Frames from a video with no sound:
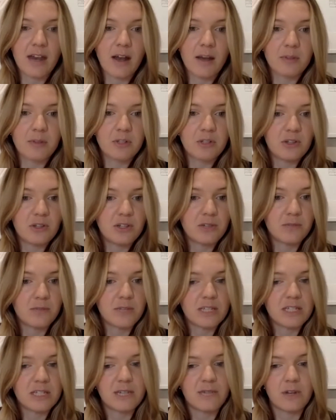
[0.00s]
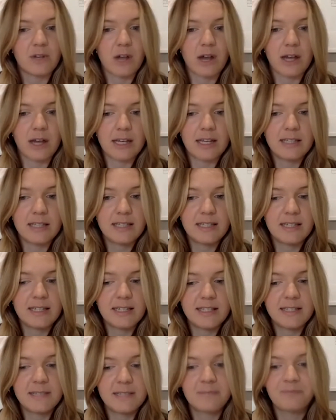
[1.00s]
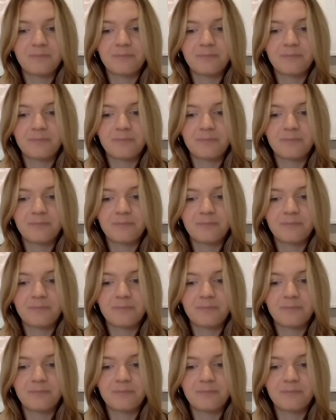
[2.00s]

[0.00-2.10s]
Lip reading: opportunity to reach different audiences.